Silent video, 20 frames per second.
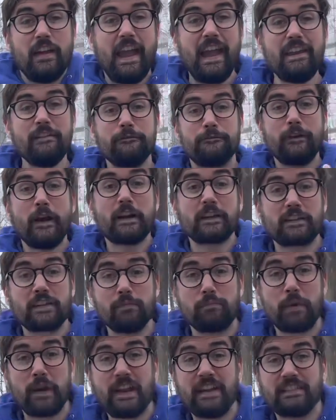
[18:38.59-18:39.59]

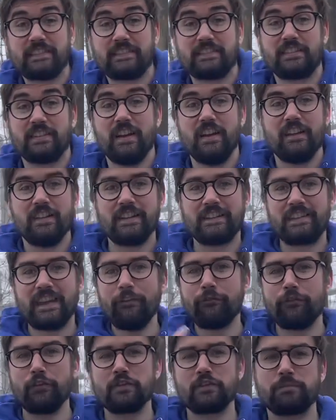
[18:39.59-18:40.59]
invertebrates, the
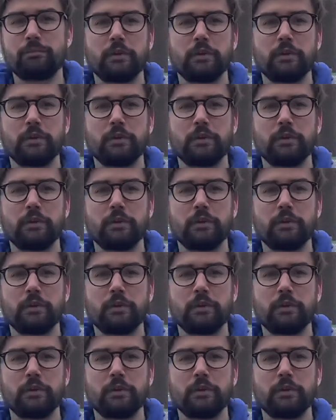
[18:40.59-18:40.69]
difference